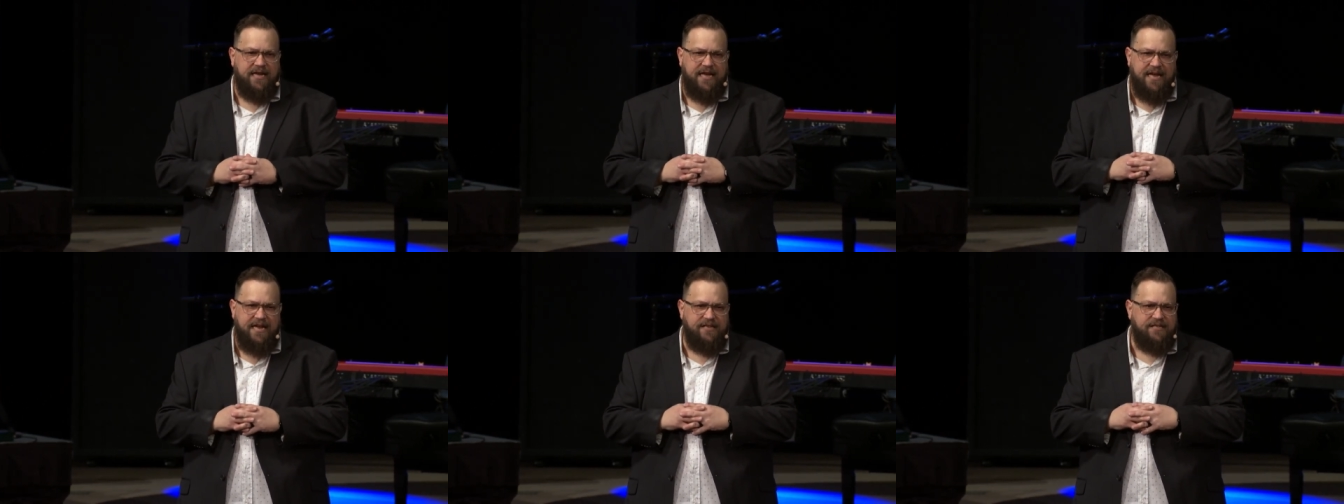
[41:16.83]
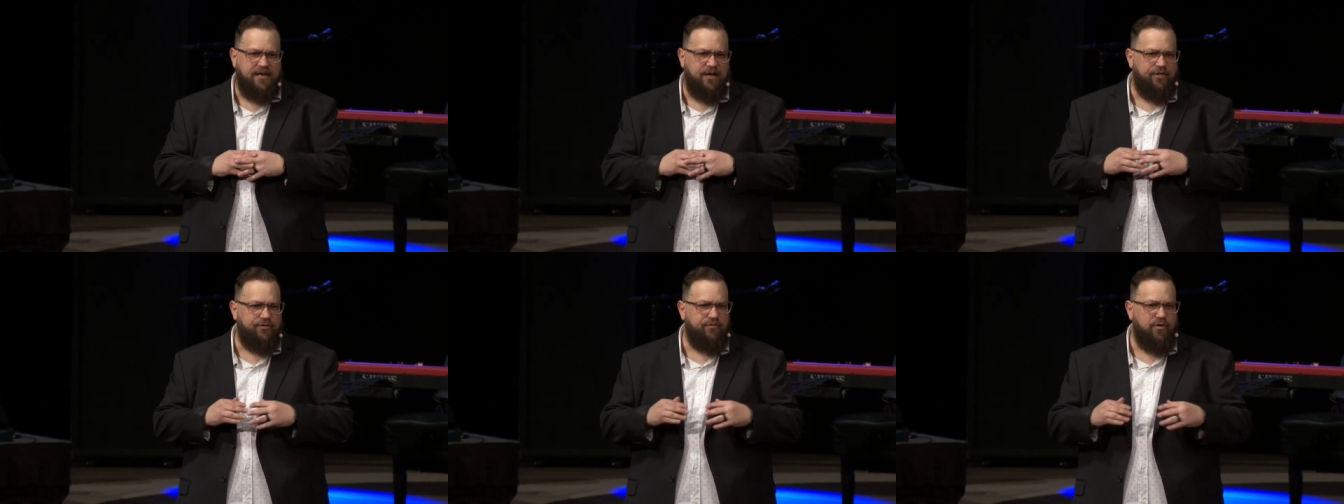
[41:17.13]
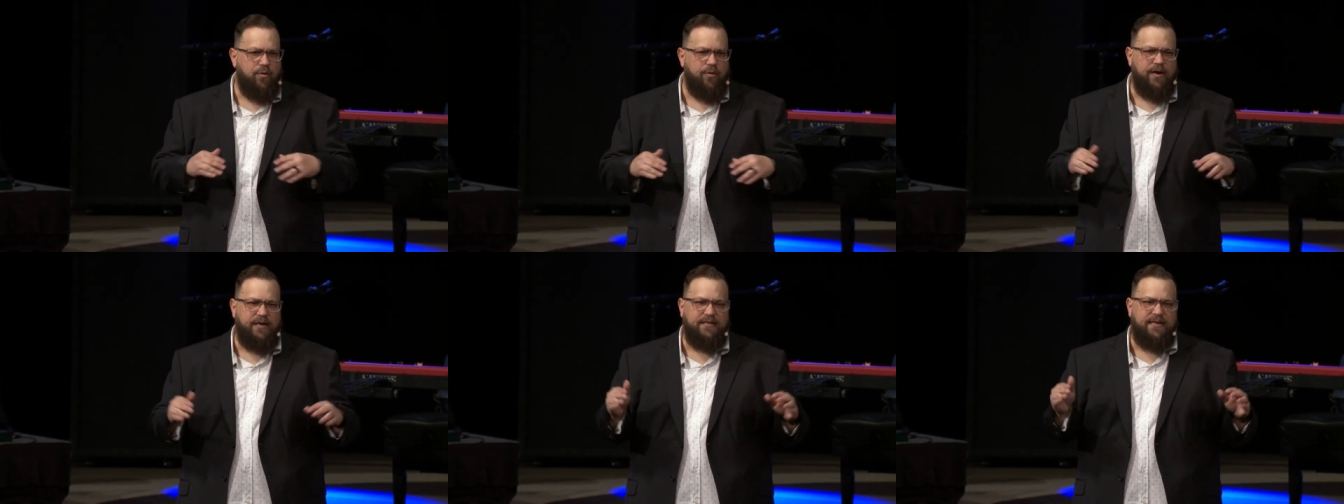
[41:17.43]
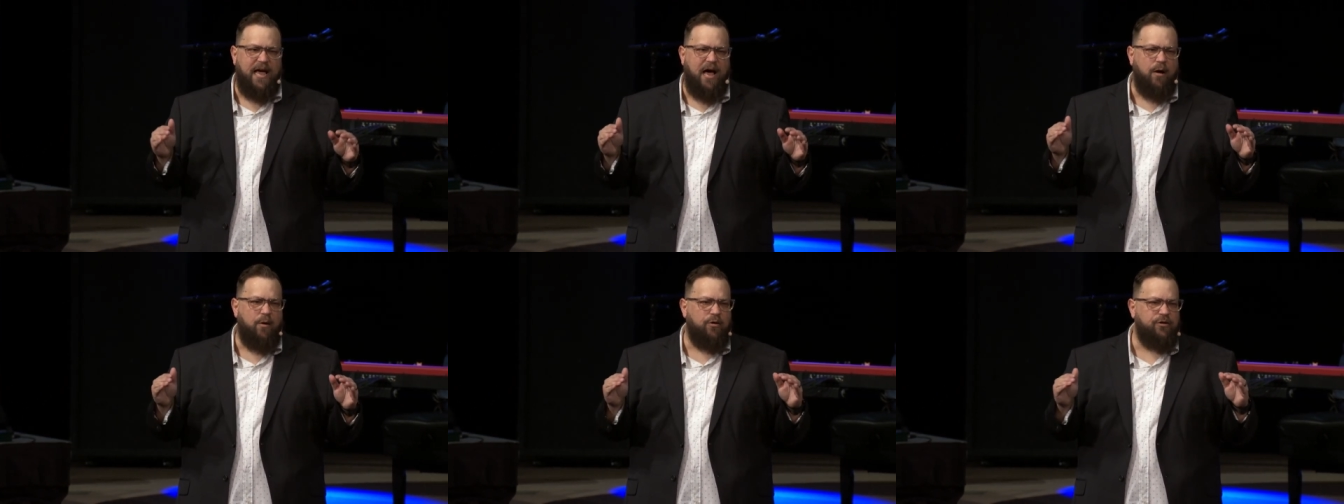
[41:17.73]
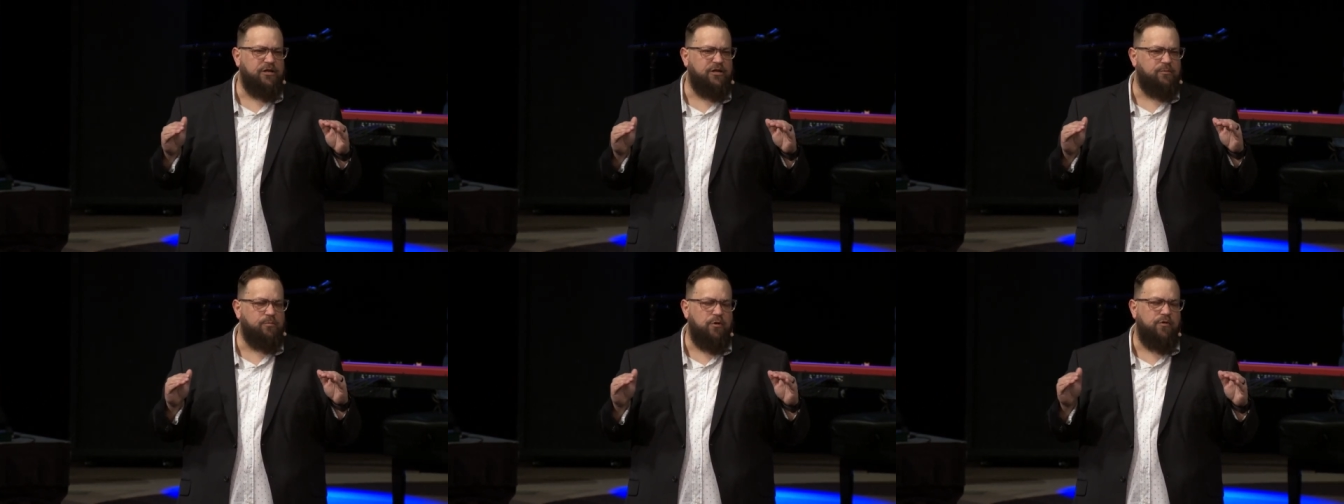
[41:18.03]
easy to throw in a towel,
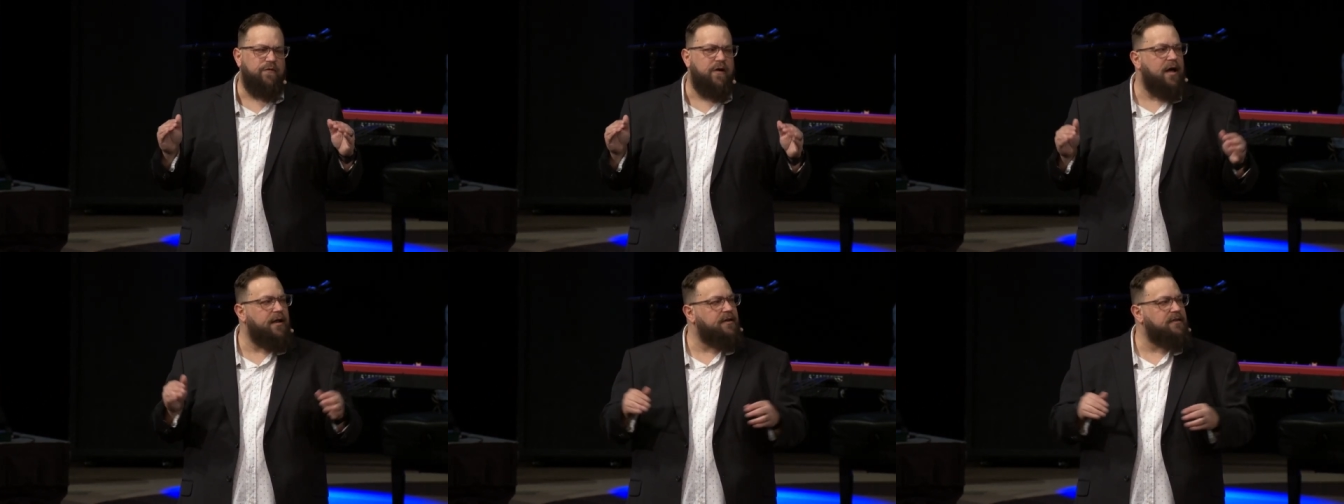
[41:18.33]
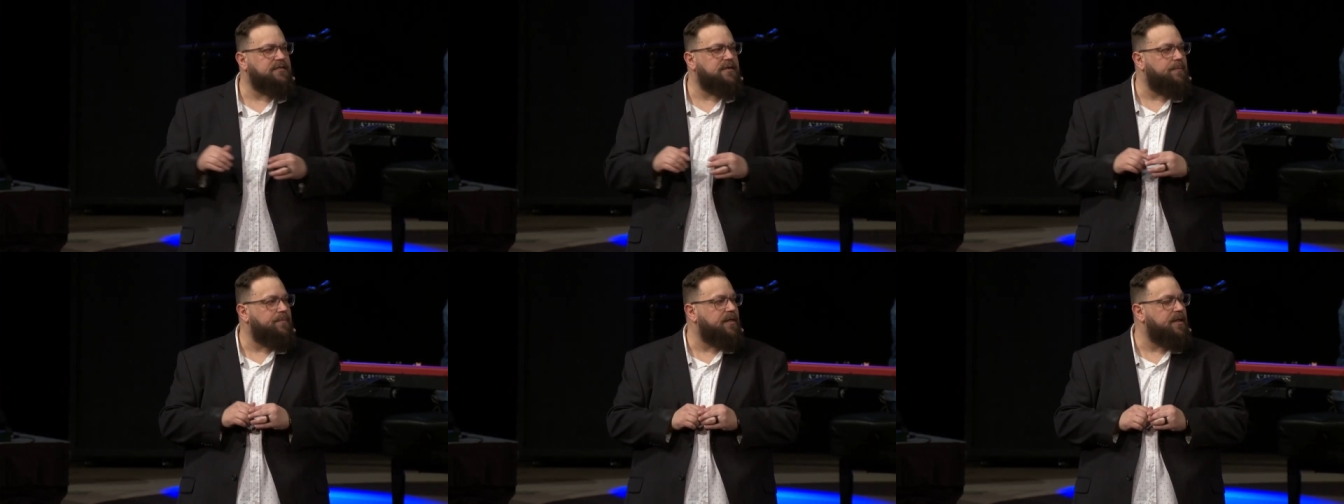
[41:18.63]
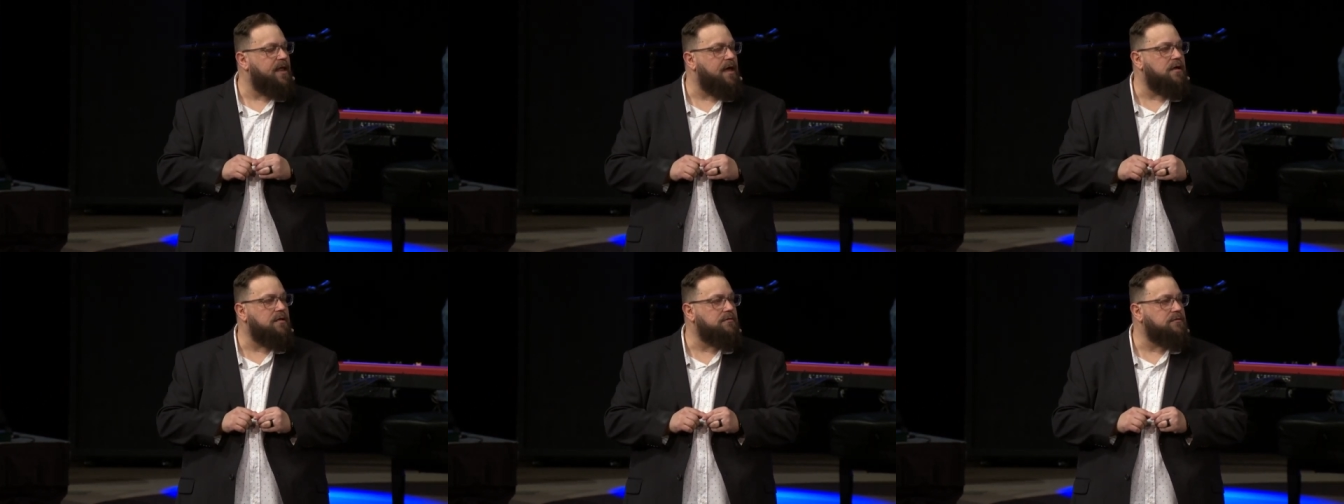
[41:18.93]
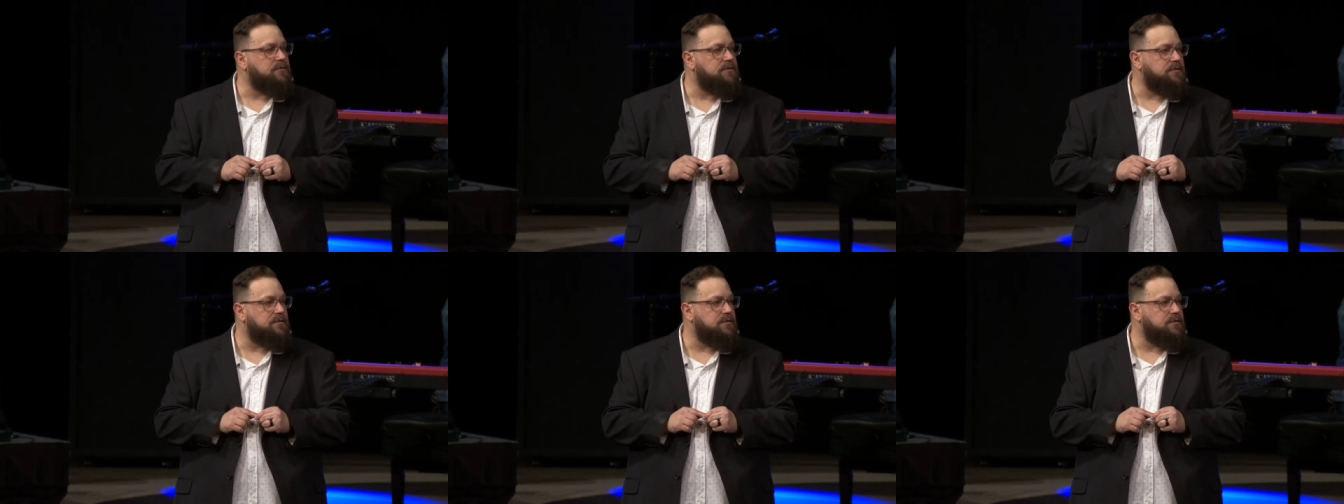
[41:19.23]
just move on to something else.